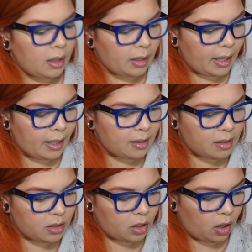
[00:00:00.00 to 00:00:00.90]

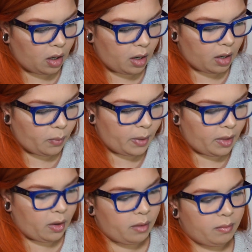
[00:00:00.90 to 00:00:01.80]
Let's start
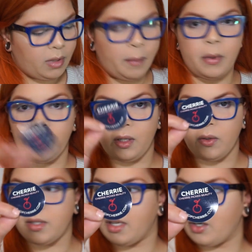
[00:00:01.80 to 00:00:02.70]
with, oh, they put a
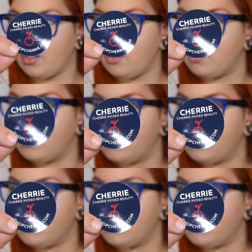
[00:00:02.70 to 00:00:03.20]
little sticker.